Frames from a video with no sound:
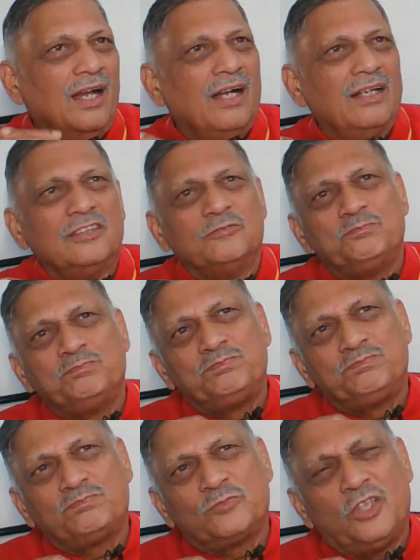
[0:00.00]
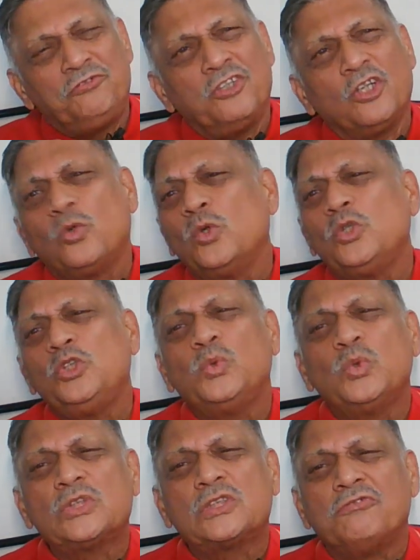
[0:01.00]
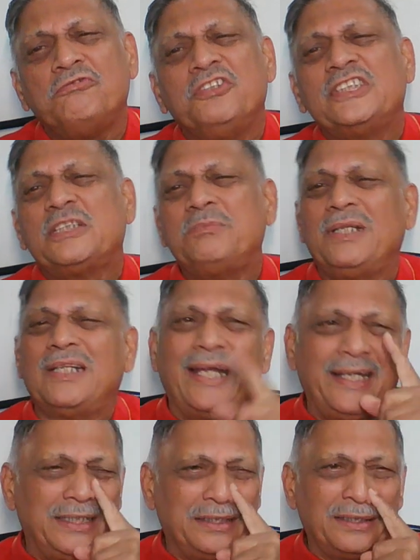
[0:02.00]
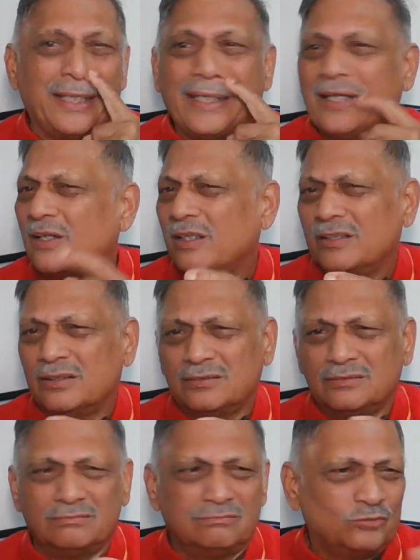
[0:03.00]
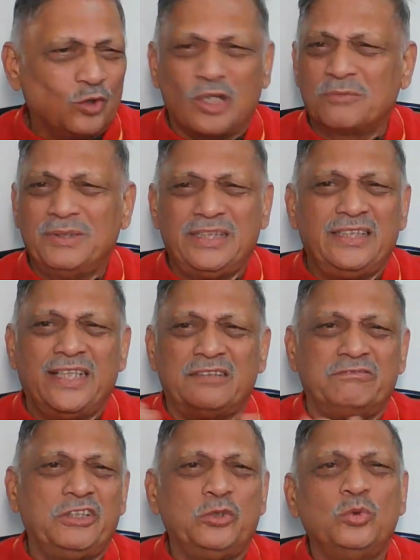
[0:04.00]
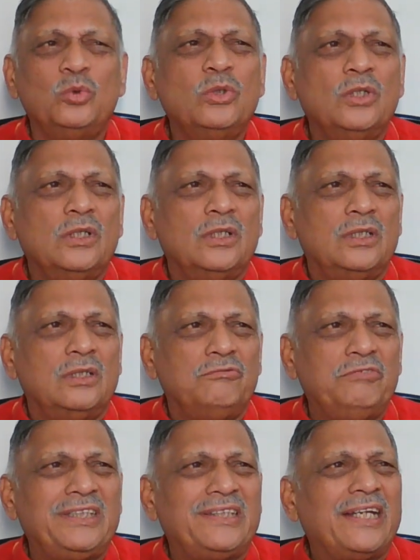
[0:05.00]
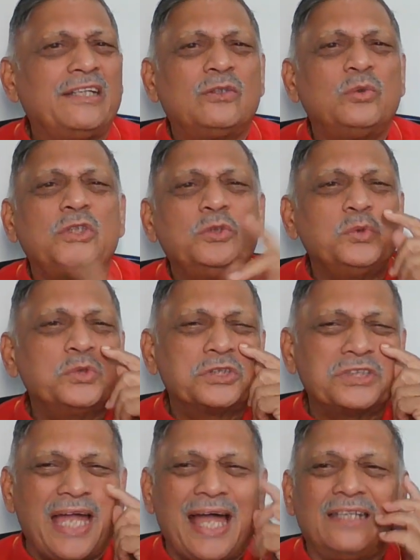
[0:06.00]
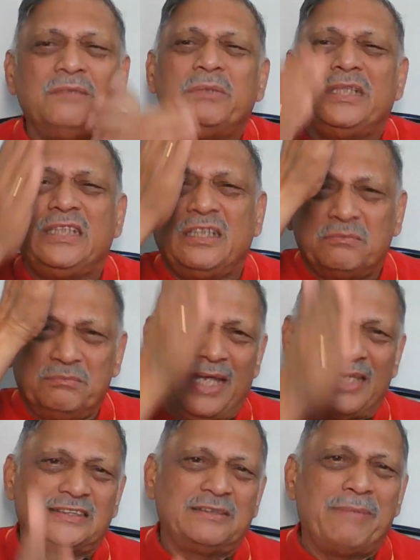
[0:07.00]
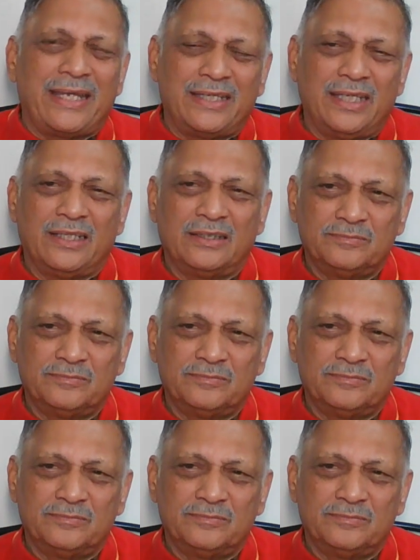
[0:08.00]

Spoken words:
Uh, if you're going to use visible light, like normally that we do, we tend to use aluminium as the backing.